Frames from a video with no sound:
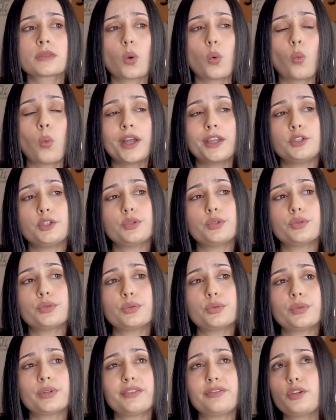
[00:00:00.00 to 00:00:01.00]
when
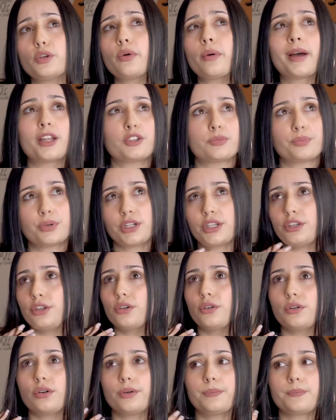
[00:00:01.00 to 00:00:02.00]
you if you imagine putting
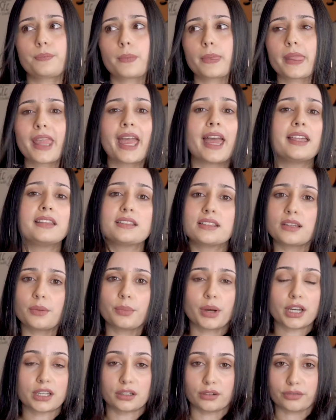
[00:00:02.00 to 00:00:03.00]
your hand in a
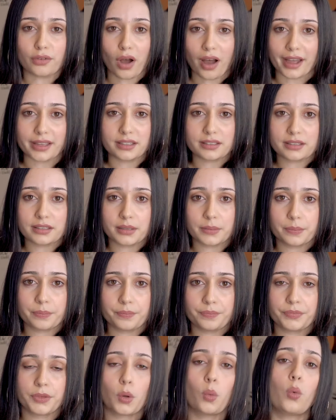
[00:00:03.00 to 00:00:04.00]
bucket of ice
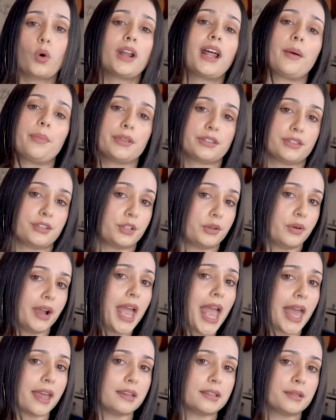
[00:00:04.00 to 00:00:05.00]
what happens to your
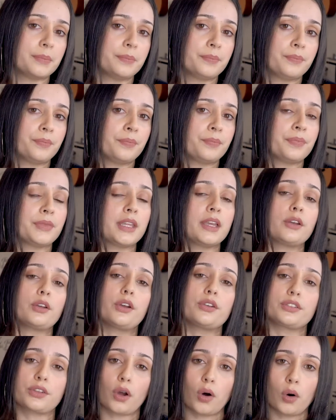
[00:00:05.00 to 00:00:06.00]
hand it
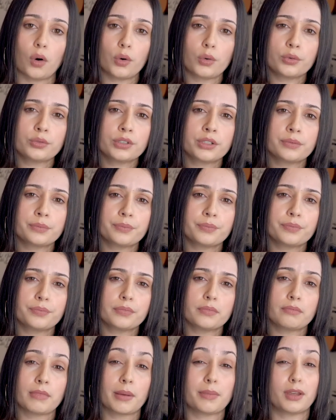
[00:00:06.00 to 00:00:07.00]
goes cold
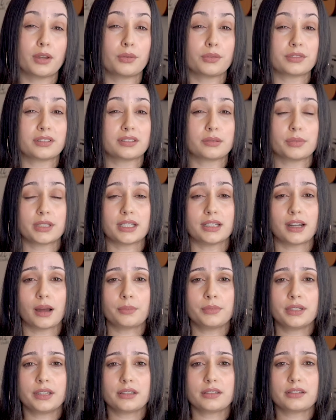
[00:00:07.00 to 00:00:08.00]
maybe causes a bit of
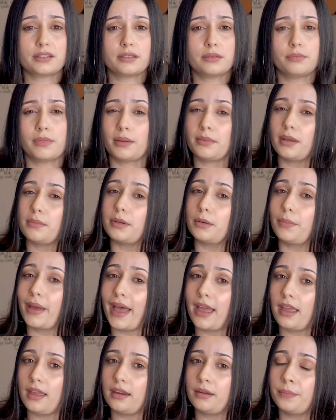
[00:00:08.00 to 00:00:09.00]
numbness maybe a bit of
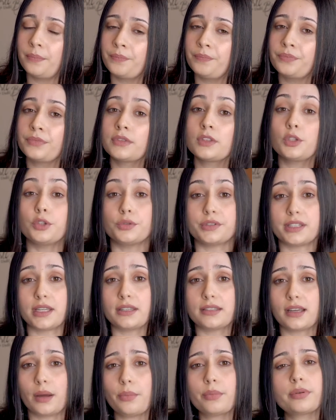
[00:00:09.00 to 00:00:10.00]
pain you
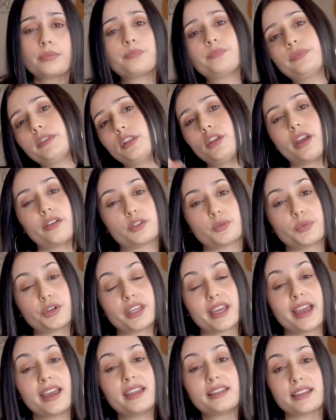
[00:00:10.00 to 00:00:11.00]
seize up you have to put
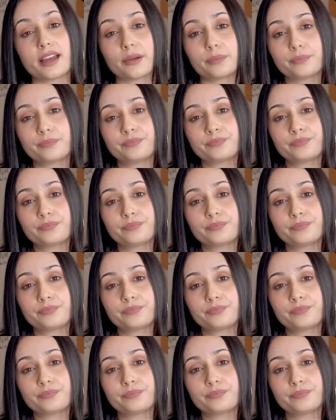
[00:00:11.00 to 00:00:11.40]
your hand out